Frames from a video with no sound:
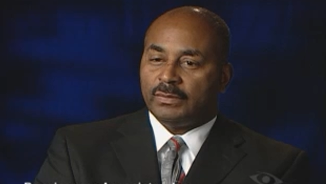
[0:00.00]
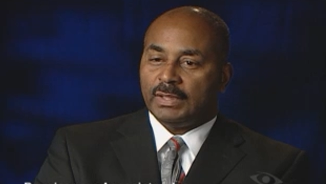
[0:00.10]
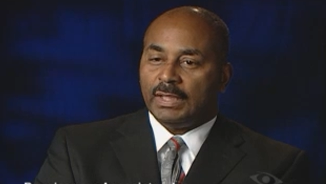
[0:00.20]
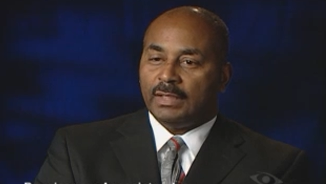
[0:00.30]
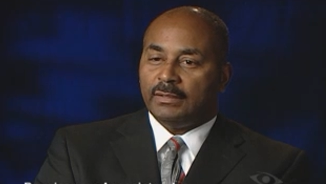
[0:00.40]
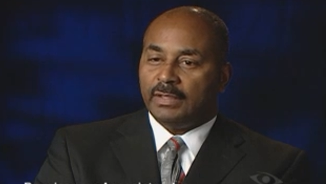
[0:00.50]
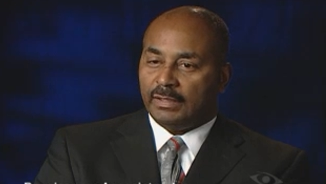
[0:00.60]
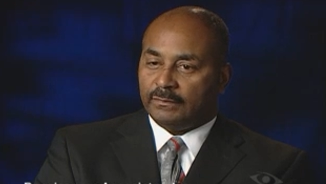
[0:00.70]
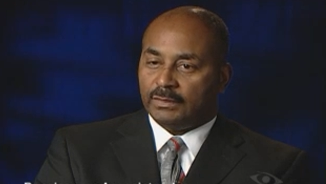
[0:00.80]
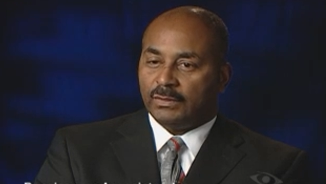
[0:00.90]
side, they
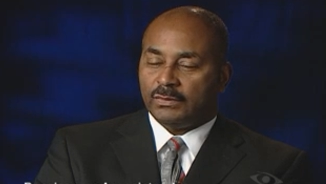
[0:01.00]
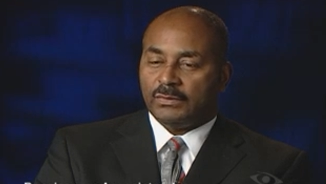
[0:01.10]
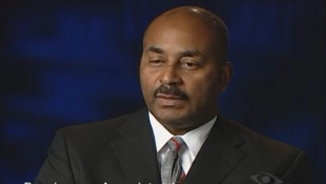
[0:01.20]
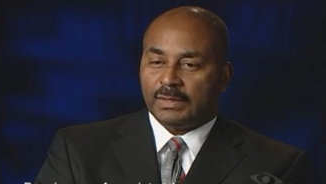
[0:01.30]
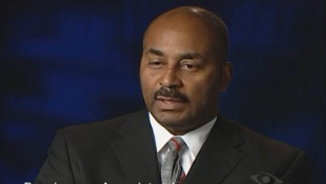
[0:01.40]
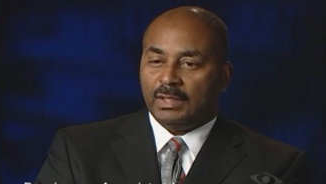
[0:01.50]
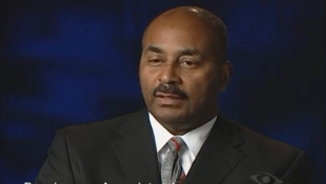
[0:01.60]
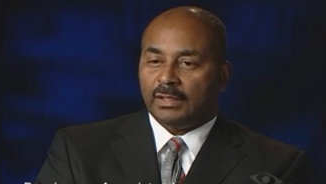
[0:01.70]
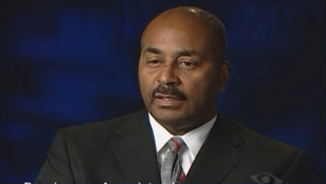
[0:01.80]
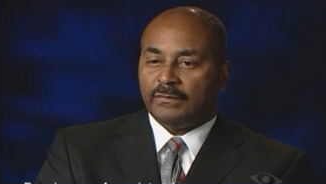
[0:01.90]
have to also sustain
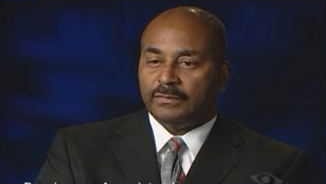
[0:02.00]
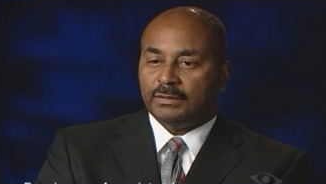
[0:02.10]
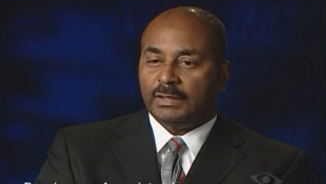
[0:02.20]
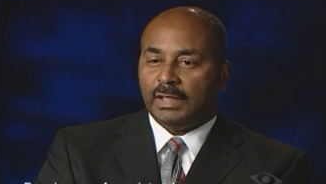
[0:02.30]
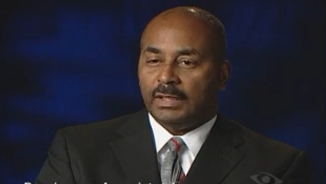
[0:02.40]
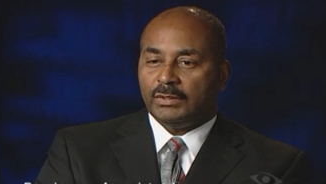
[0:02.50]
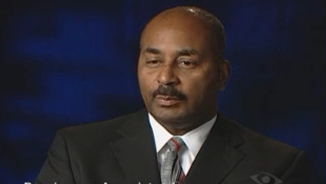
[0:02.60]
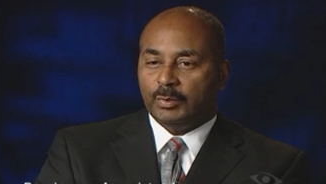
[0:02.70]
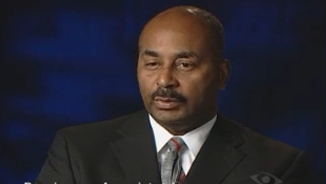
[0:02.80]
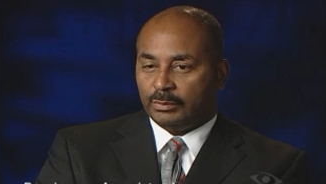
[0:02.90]
that effort and
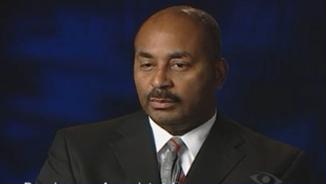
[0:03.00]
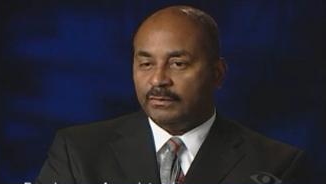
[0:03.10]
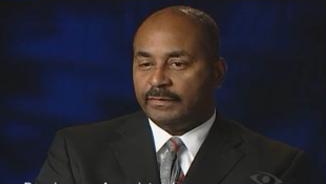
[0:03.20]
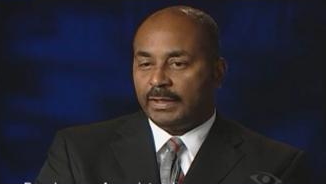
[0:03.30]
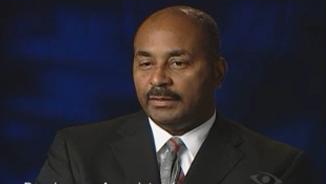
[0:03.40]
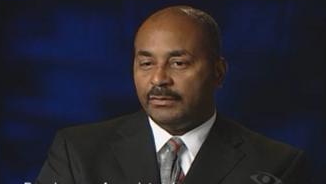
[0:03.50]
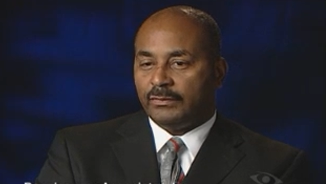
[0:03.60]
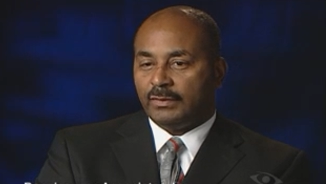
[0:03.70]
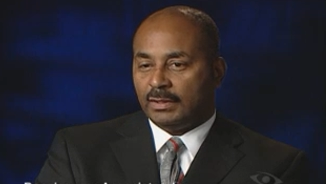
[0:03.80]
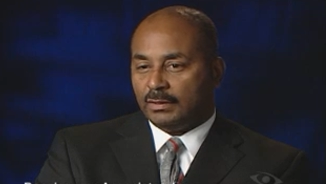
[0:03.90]
support the
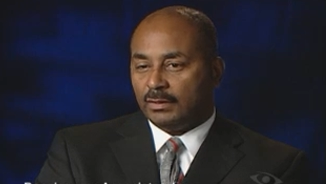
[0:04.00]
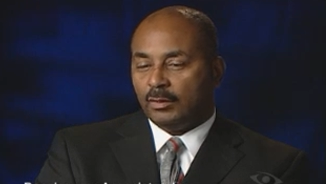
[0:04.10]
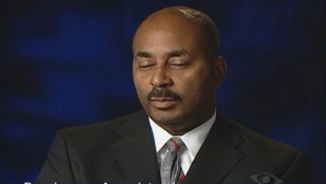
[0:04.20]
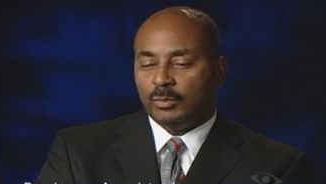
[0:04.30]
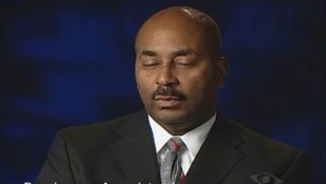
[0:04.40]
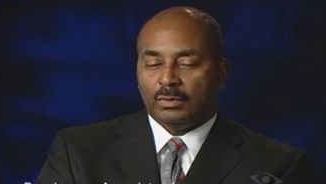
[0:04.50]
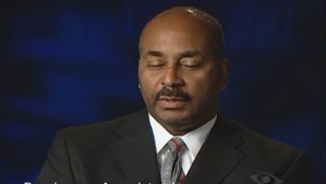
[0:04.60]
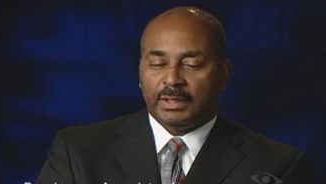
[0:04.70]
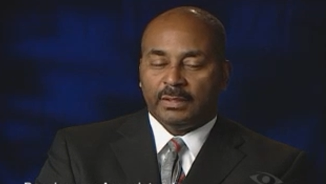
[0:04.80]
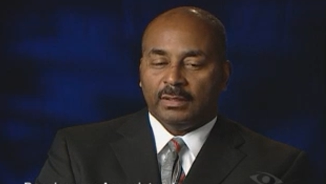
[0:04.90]
warfighters and the global war on
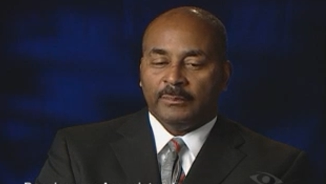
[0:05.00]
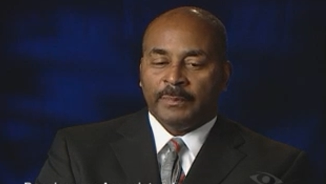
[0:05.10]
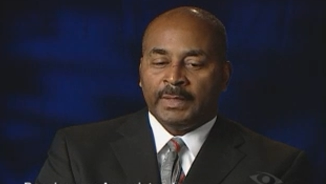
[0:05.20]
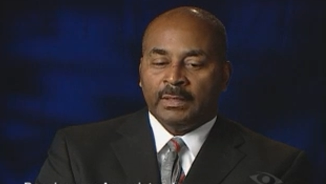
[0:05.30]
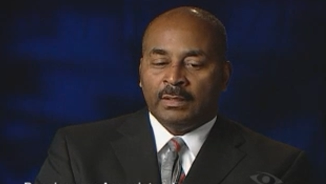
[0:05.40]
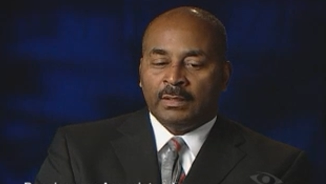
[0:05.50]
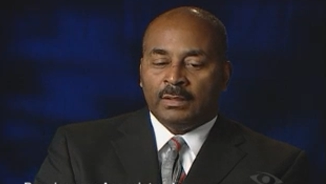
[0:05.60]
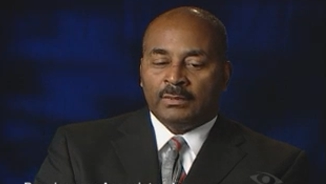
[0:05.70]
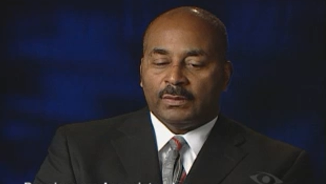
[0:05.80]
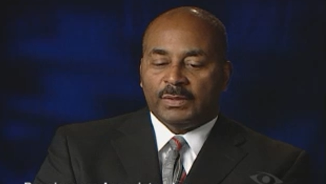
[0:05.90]
terror.
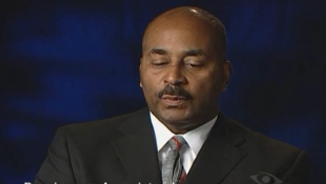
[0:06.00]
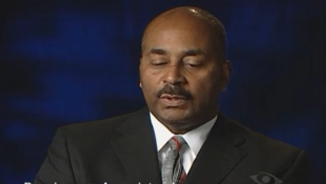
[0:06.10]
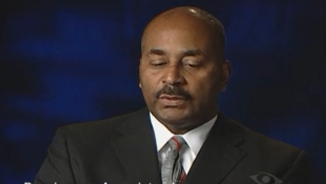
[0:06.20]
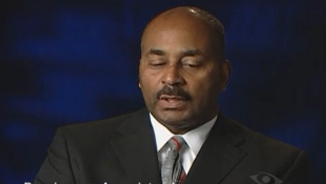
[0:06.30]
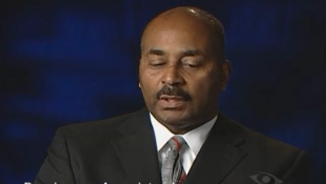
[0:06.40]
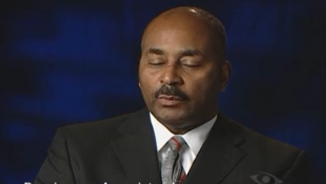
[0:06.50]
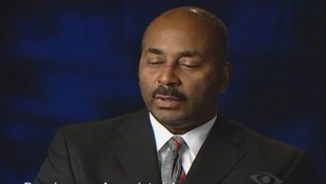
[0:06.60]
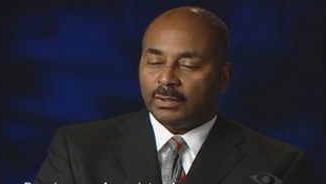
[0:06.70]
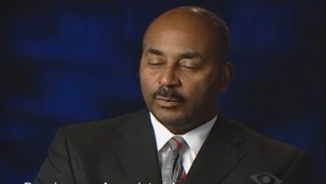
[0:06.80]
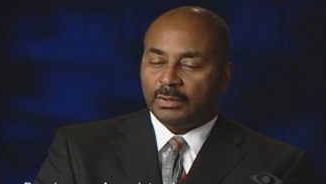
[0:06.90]
So as we started
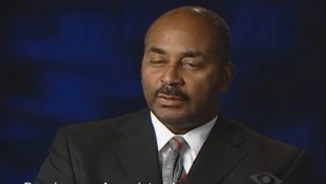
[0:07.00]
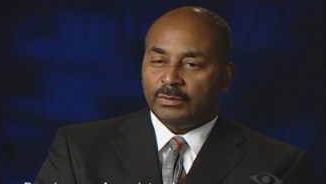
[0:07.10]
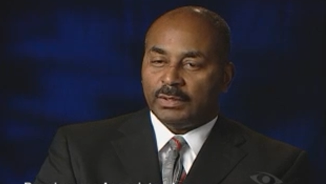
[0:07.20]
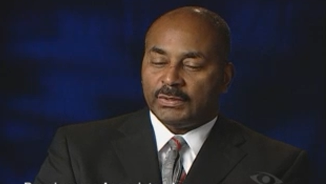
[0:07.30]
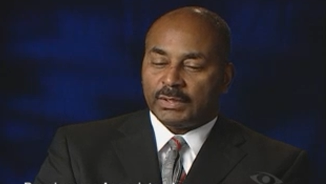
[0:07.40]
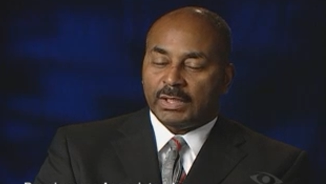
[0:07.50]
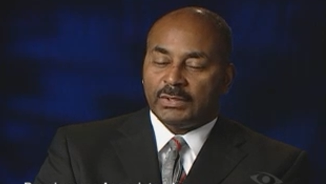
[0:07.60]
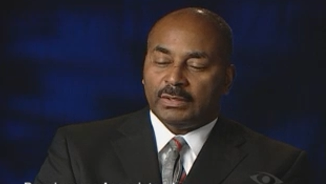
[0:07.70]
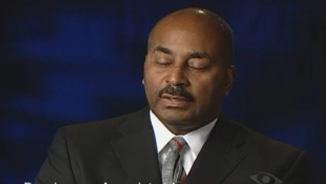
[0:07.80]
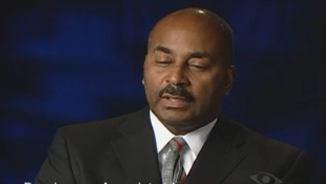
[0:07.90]
working with the
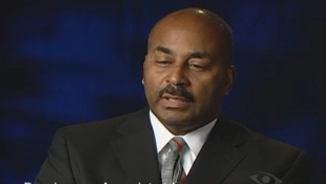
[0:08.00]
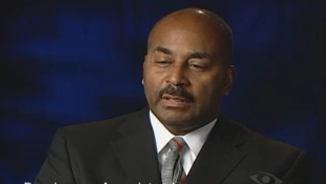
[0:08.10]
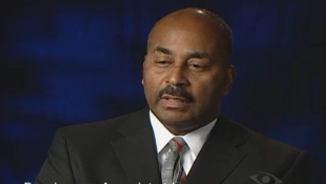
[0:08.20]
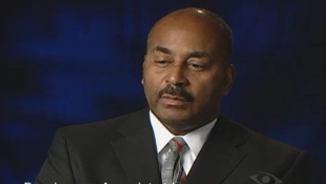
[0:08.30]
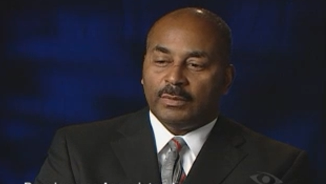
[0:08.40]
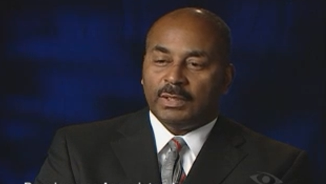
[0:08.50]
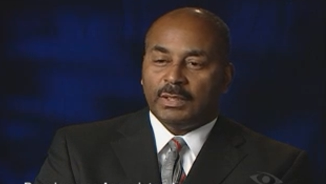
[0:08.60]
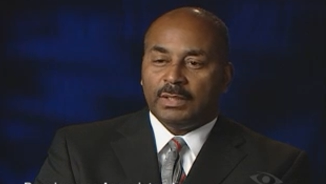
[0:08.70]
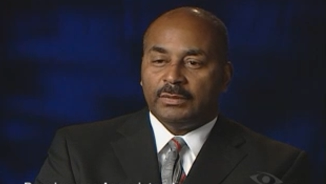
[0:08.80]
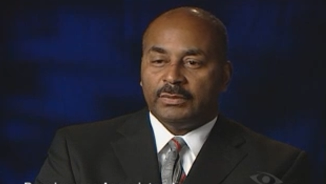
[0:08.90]
organization, they wanted
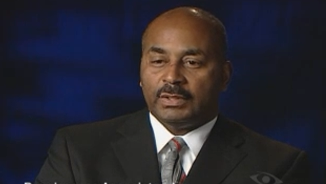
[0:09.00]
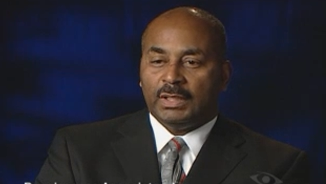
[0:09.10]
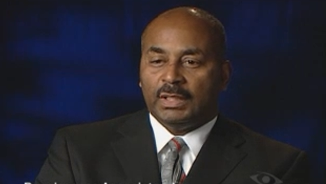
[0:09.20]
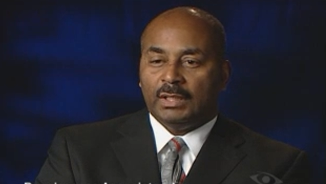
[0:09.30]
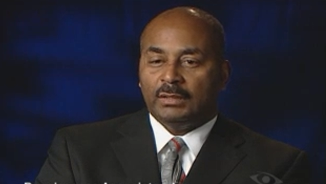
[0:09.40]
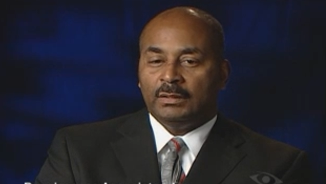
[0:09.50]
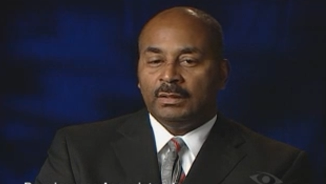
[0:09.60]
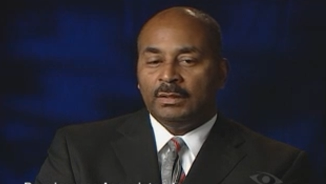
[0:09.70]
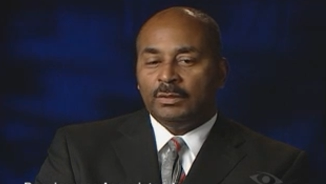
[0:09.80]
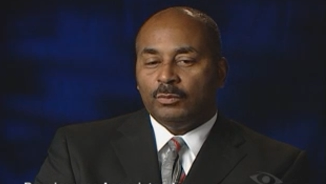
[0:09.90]
to understand
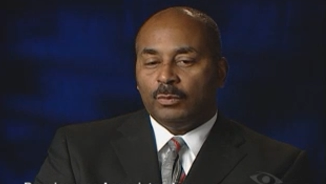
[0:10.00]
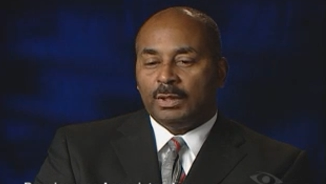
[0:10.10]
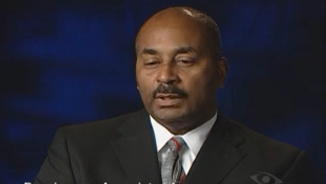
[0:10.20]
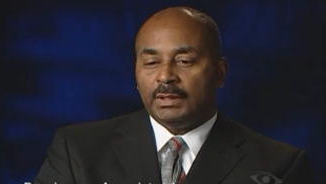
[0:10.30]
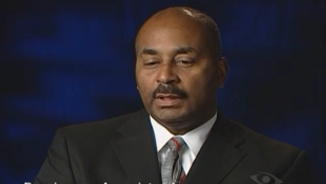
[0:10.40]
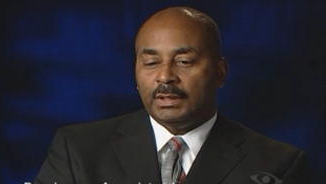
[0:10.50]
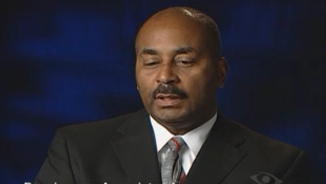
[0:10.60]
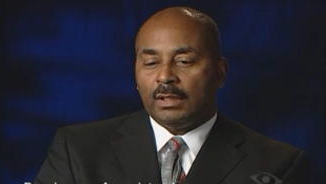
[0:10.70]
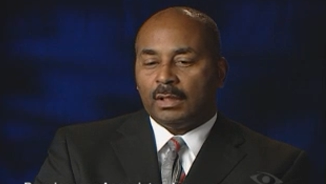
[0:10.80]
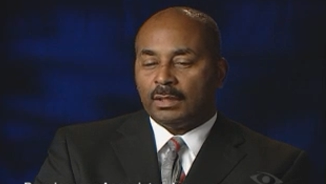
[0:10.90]
what the
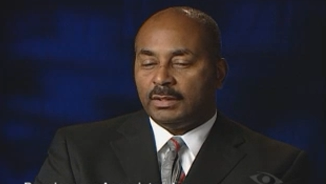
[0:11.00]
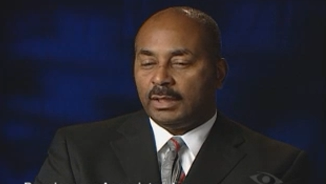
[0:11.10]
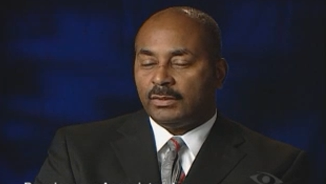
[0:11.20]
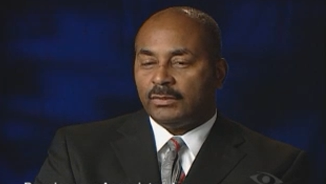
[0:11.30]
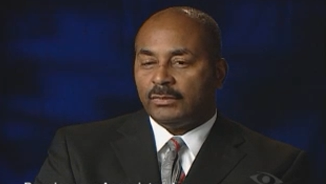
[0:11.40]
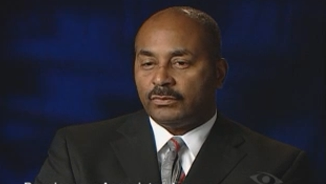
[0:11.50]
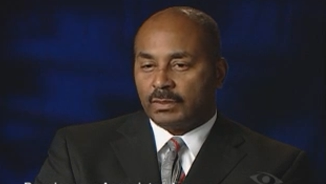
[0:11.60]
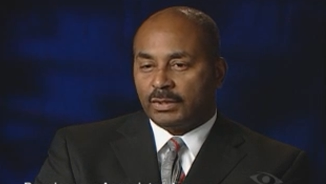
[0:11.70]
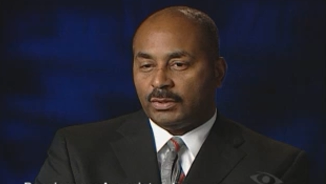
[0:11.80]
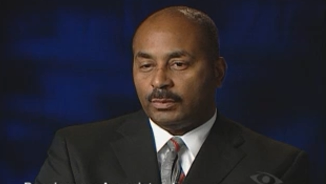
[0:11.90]
architecture
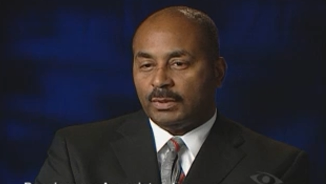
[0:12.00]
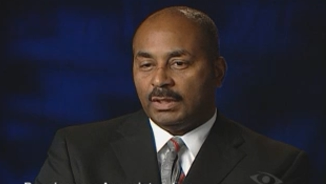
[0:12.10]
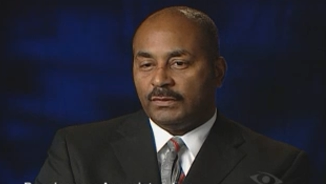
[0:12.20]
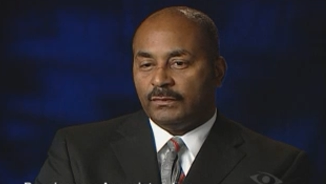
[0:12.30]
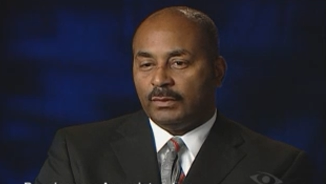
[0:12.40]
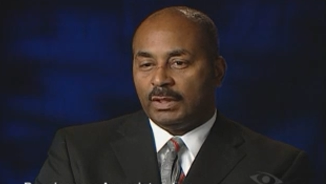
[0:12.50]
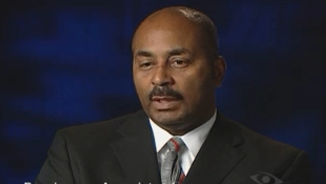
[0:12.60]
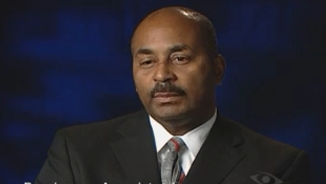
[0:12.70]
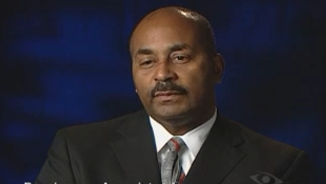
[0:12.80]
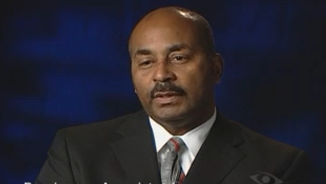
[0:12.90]
structure was for a
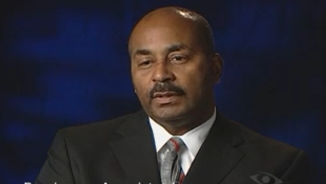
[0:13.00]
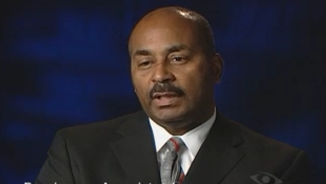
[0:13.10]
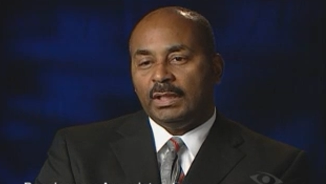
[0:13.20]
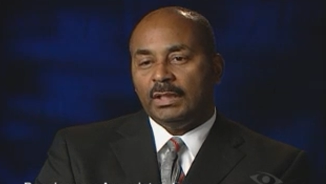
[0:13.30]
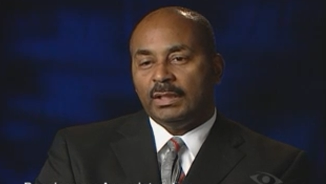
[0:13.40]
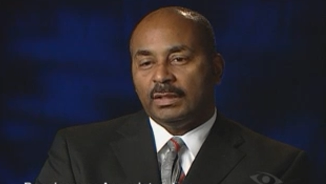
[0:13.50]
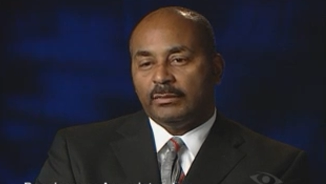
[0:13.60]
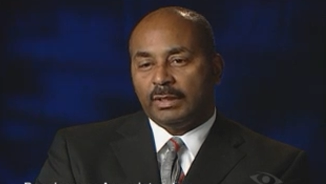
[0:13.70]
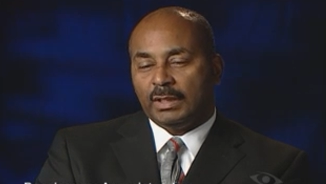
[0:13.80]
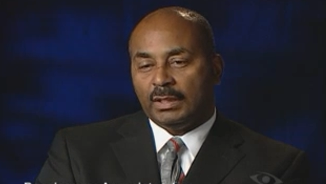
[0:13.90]
couple of their key
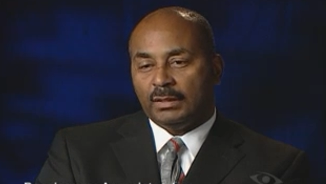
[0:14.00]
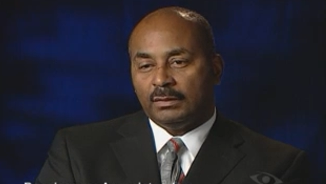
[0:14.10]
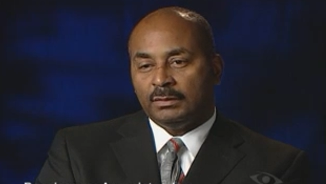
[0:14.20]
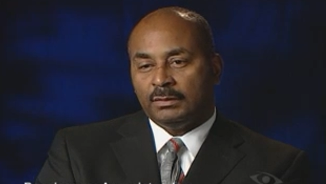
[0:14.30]
integrating